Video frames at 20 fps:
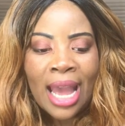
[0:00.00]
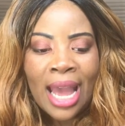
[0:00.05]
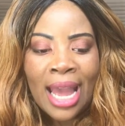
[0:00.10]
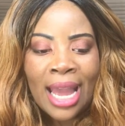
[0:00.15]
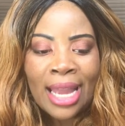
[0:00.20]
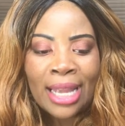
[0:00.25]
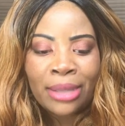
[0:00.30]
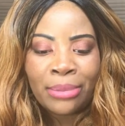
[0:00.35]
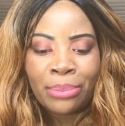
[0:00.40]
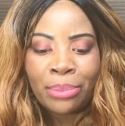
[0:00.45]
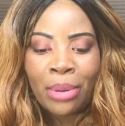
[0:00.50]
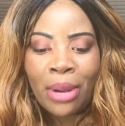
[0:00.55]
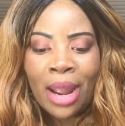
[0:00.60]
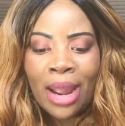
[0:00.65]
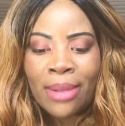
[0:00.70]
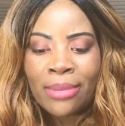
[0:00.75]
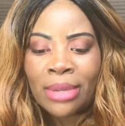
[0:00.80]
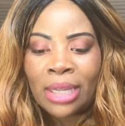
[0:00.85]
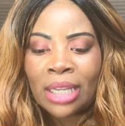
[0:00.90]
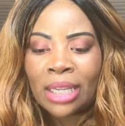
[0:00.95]
and
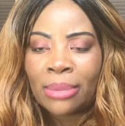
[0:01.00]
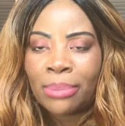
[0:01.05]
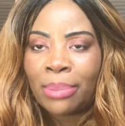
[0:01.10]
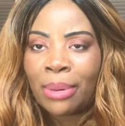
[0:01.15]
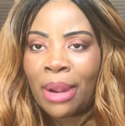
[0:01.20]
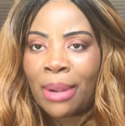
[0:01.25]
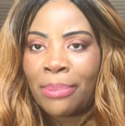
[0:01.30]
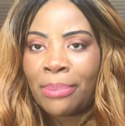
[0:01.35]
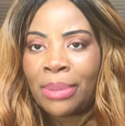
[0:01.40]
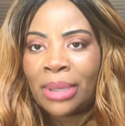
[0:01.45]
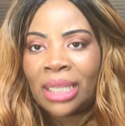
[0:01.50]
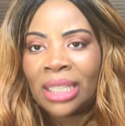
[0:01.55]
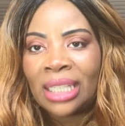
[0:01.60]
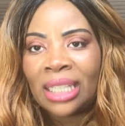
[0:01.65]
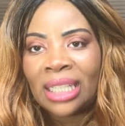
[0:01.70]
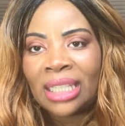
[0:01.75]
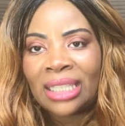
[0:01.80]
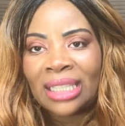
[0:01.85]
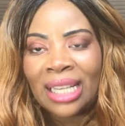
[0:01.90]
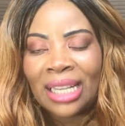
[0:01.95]
priming and prepping
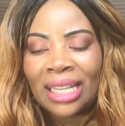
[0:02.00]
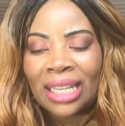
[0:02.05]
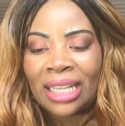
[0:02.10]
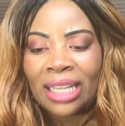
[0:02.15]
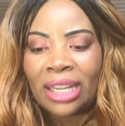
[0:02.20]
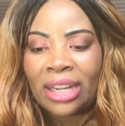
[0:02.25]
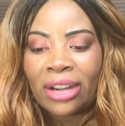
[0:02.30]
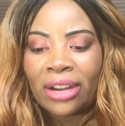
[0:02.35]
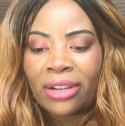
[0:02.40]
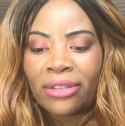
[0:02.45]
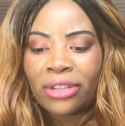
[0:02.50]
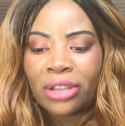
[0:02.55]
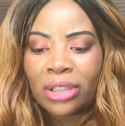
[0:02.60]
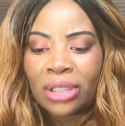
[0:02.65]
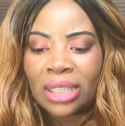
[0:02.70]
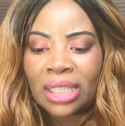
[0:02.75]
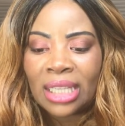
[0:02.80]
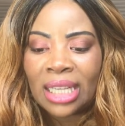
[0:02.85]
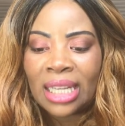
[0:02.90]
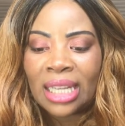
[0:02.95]
and taking care of your
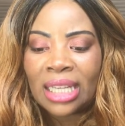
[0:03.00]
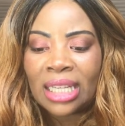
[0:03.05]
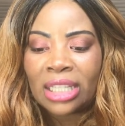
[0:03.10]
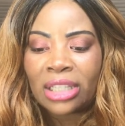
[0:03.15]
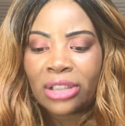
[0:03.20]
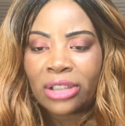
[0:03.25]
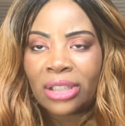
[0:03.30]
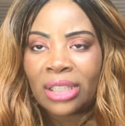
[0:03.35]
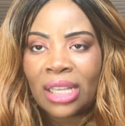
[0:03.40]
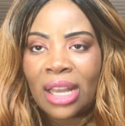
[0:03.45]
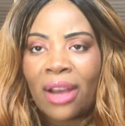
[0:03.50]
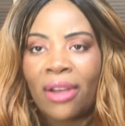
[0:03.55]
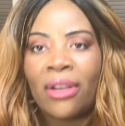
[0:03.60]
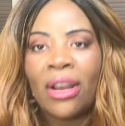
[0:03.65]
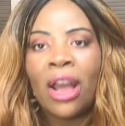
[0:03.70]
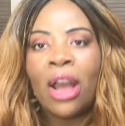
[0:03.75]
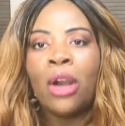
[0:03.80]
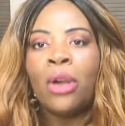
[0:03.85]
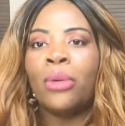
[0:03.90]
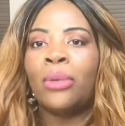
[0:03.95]
skin and
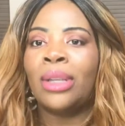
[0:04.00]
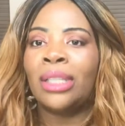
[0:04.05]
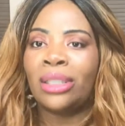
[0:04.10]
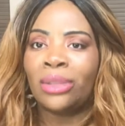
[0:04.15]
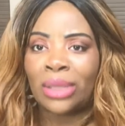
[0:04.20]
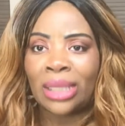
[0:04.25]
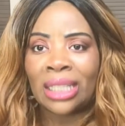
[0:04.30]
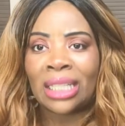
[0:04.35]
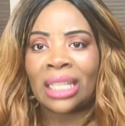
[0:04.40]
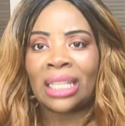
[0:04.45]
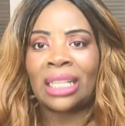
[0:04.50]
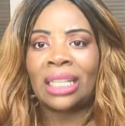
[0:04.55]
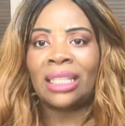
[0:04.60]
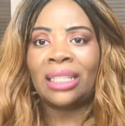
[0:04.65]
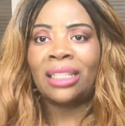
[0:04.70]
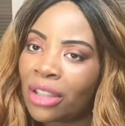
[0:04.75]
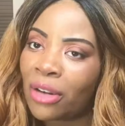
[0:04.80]
yourself, which is good.